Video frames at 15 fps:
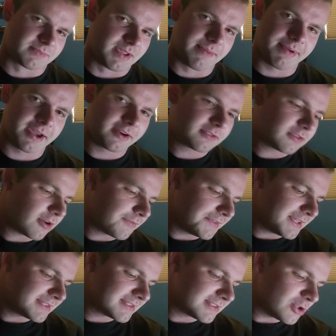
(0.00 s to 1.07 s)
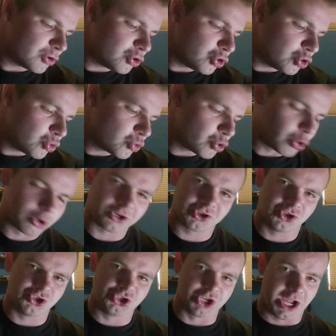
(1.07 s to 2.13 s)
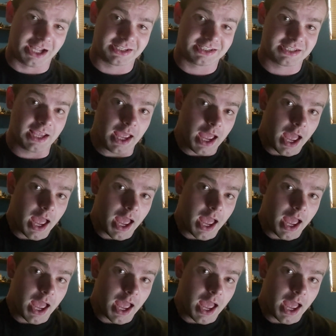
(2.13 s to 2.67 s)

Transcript: me about it though. It's the New York Jets.